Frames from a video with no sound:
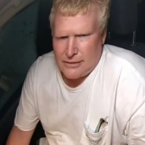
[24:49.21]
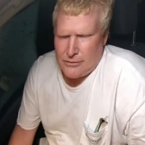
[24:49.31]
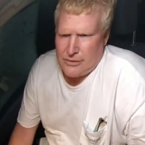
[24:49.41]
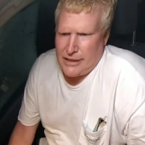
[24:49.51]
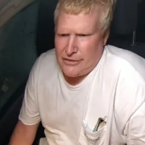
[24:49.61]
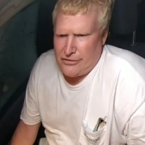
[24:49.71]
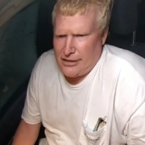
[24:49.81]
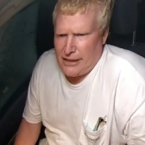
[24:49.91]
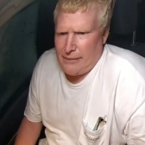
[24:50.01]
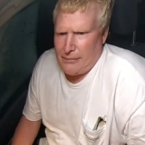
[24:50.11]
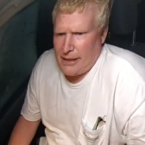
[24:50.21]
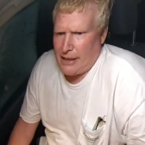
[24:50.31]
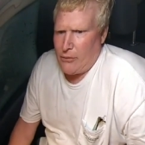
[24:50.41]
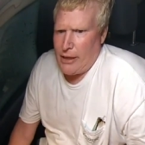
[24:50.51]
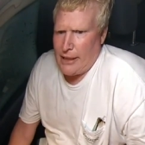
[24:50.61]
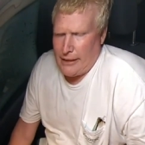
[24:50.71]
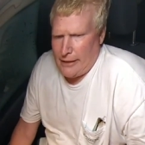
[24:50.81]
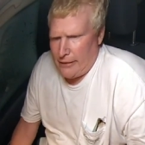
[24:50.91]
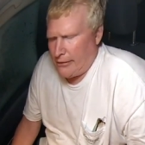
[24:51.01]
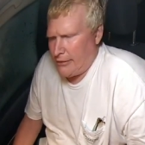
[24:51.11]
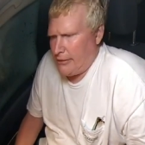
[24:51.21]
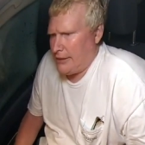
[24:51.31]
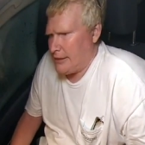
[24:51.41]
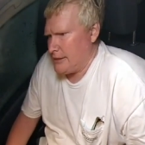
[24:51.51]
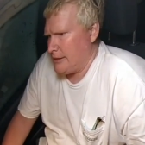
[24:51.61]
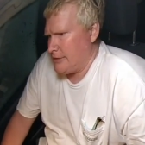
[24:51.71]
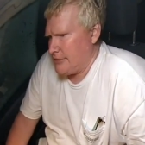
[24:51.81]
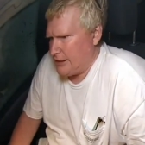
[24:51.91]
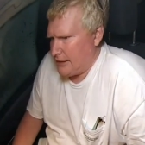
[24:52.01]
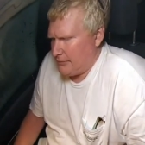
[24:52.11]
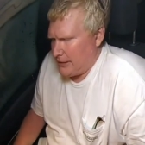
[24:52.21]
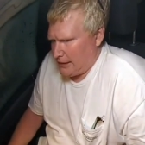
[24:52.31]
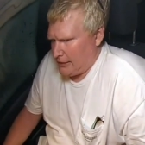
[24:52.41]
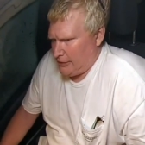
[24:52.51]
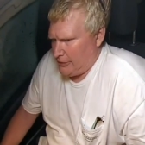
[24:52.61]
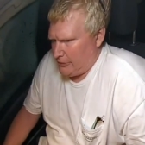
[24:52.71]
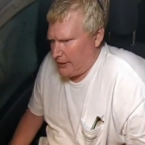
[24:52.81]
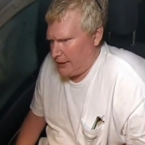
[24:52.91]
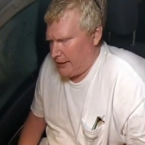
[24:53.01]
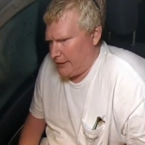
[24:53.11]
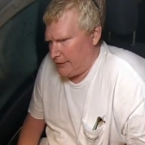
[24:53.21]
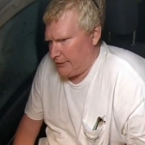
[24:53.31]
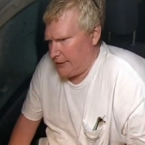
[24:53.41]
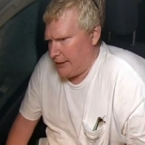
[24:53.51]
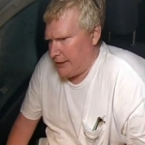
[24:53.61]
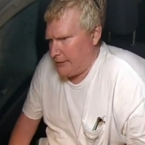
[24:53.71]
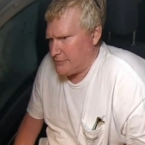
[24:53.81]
don't think she got back quite that early. I think she got back a little bit later than that.